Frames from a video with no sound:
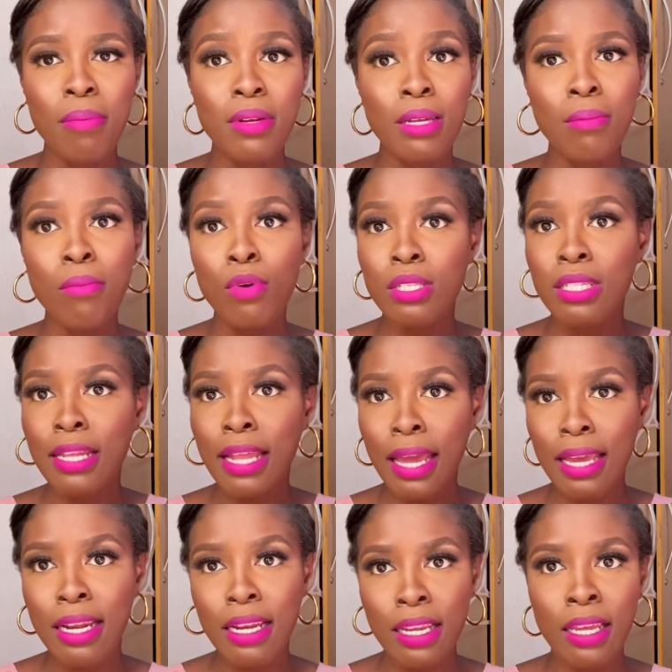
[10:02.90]
most
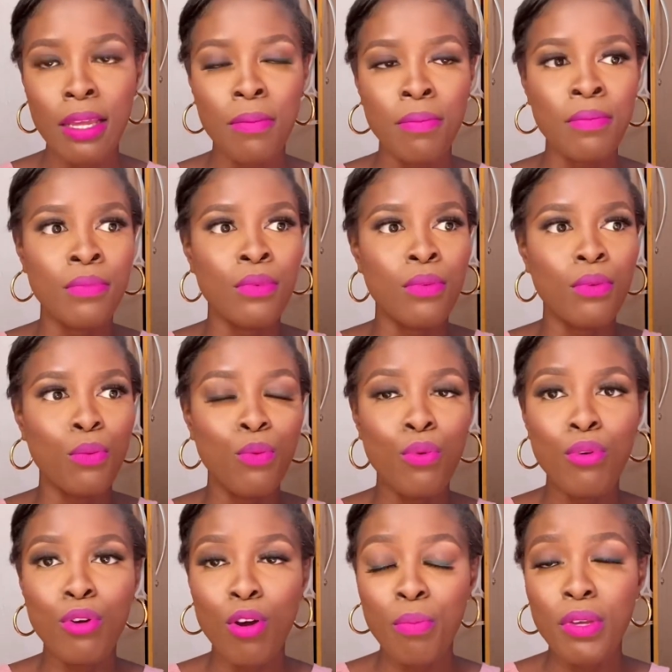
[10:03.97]
likely will
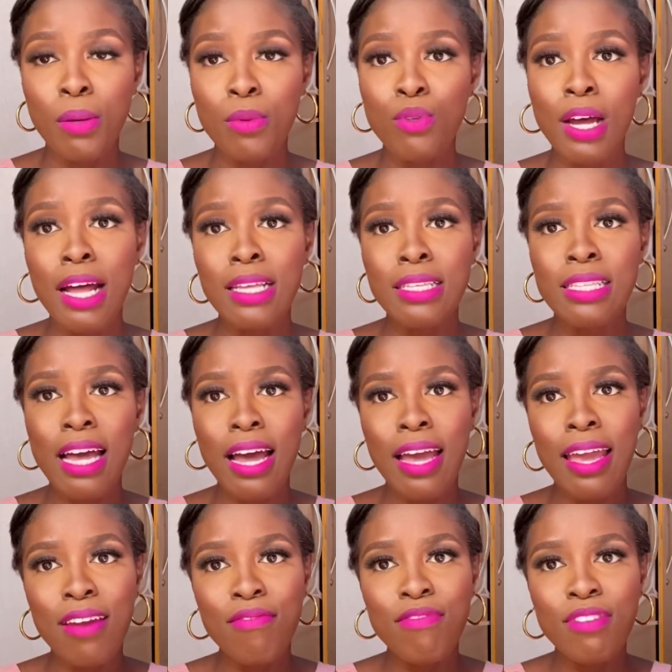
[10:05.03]
not be able to answer
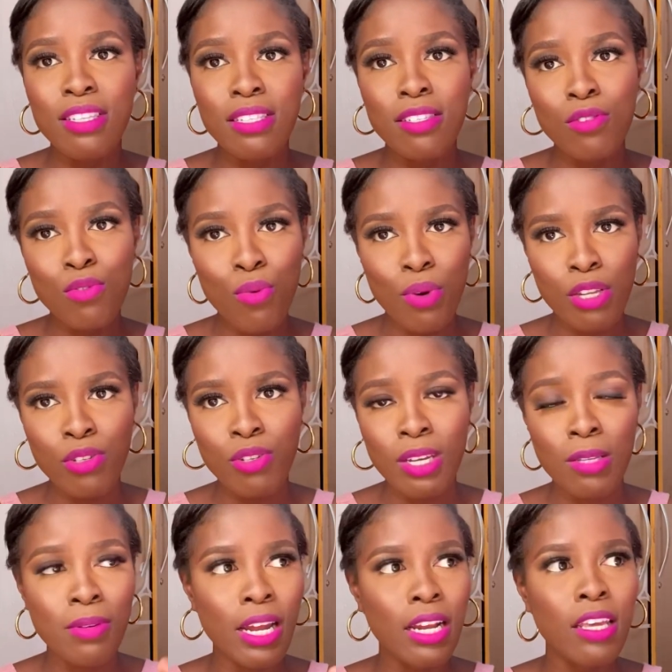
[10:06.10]
every single question,
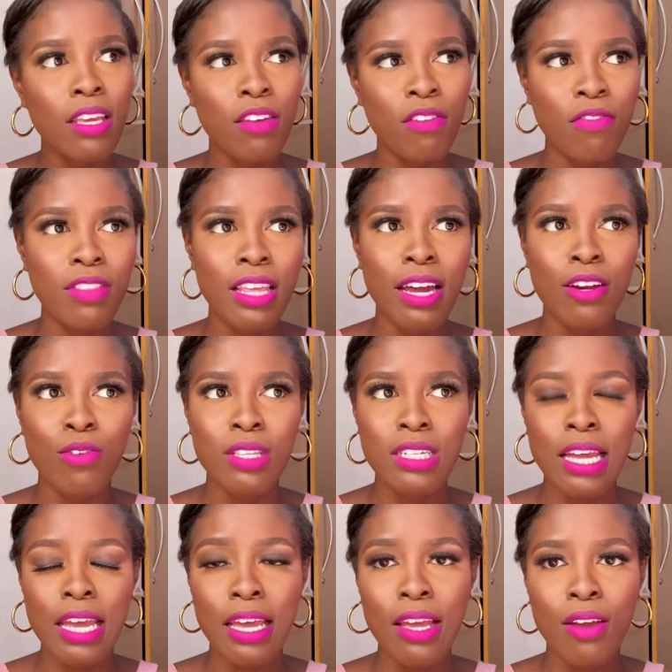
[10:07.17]
especially if they are not
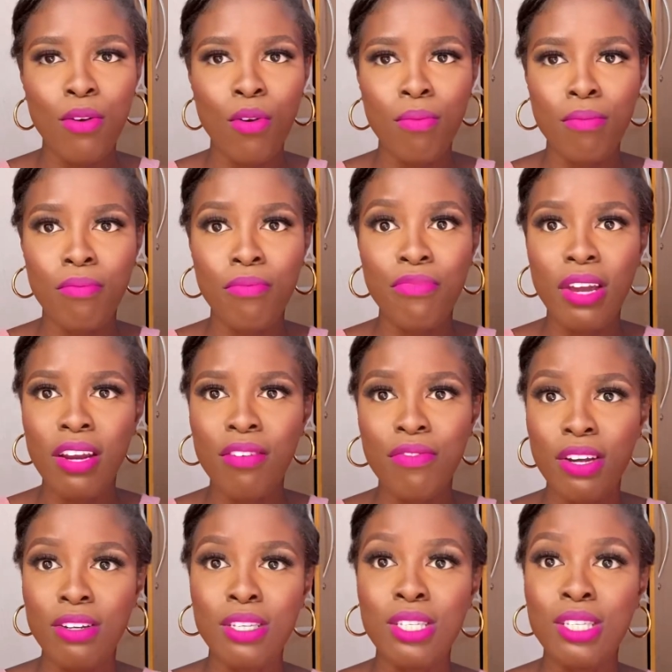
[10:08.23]
like very,
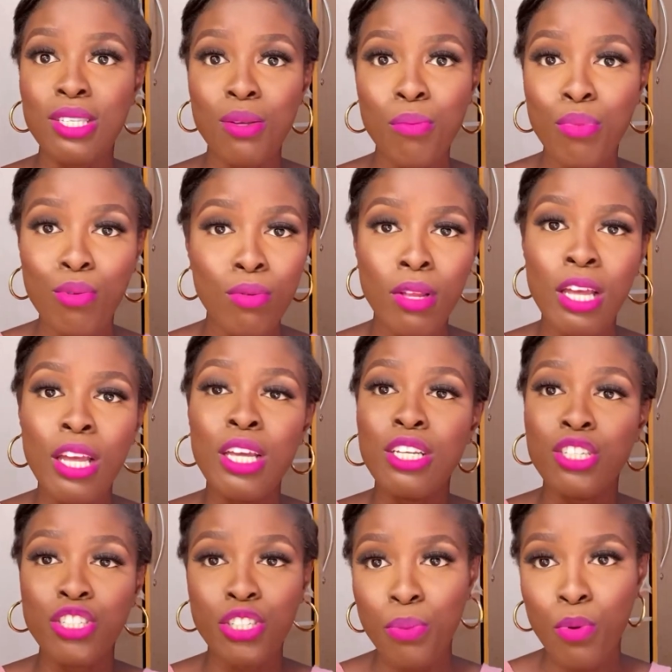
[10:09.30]
very simple,
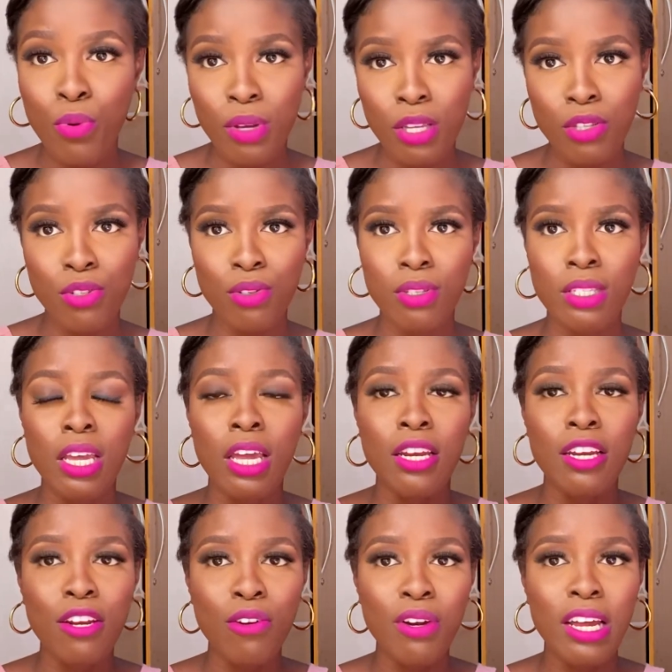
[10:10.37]
cheap questions.
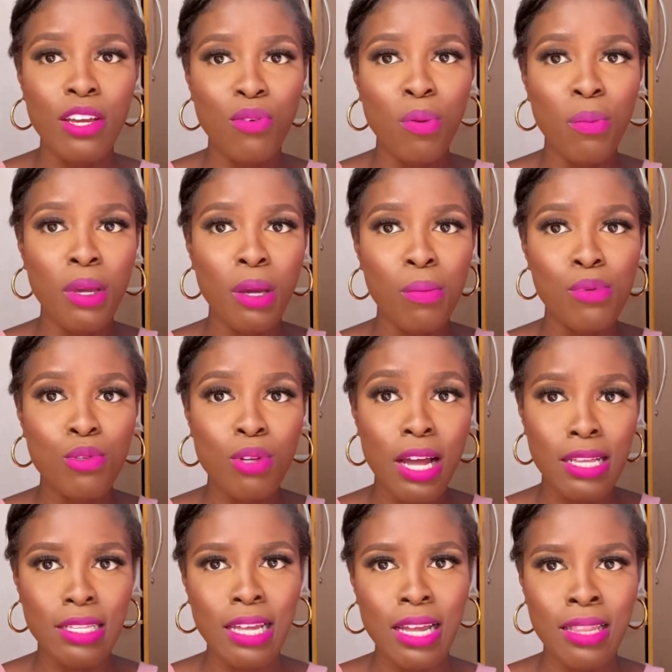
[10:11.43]
They know that you won't be able to
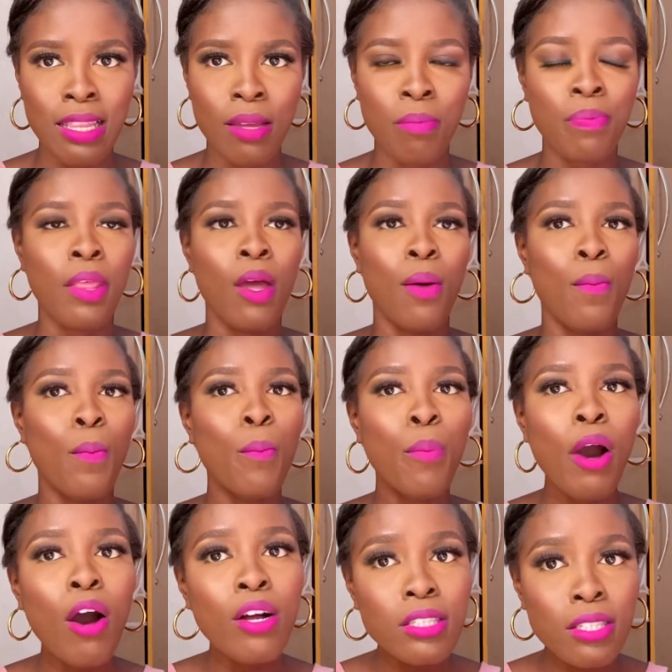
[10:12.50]
answer them.
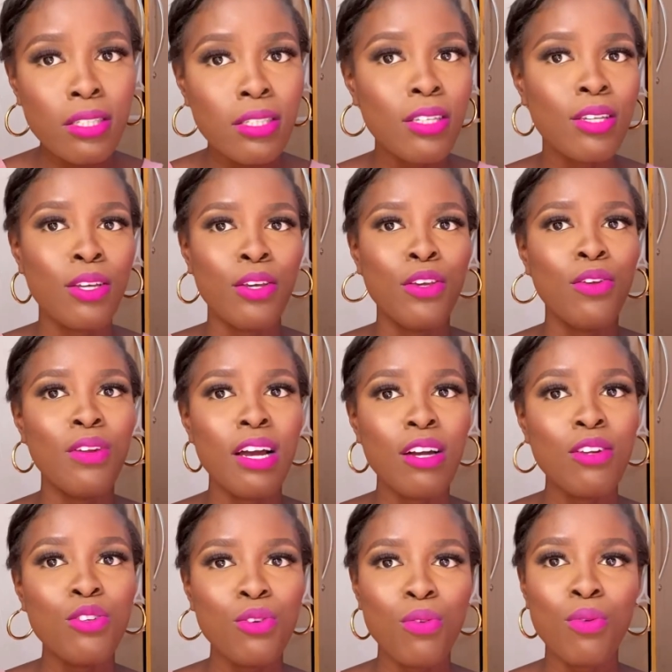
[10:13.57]
But you now
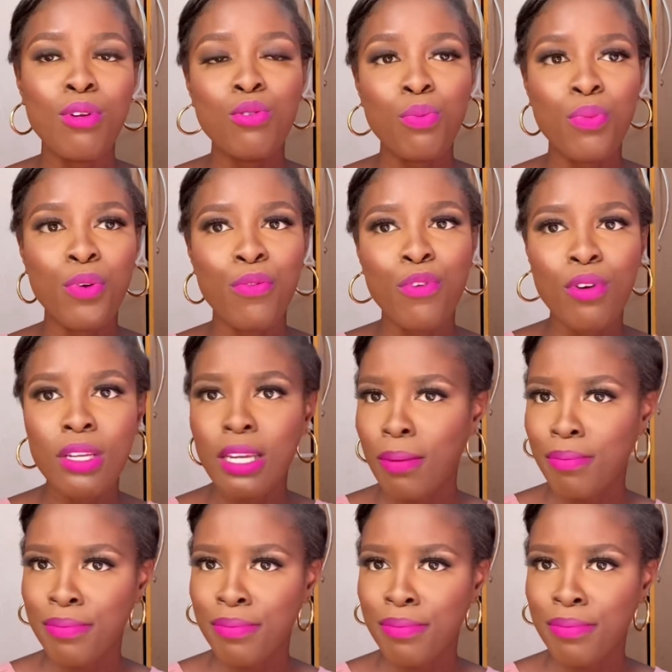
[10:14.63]
don't want to provoke them.